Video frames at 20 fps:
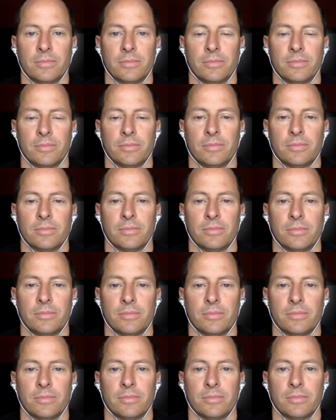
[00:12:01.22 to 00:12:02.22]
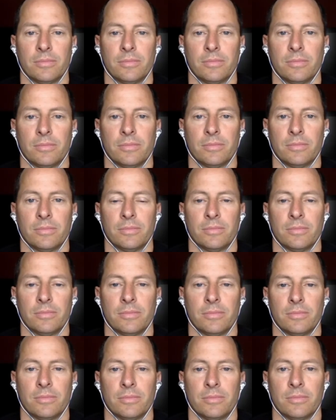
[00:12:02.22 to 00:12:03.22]

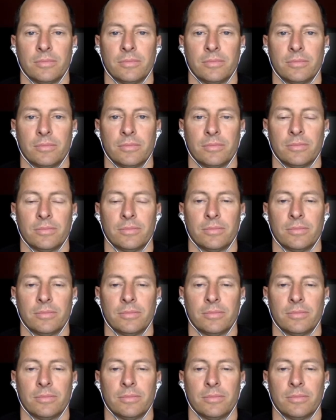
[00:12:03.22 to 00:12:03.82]
(not speaking)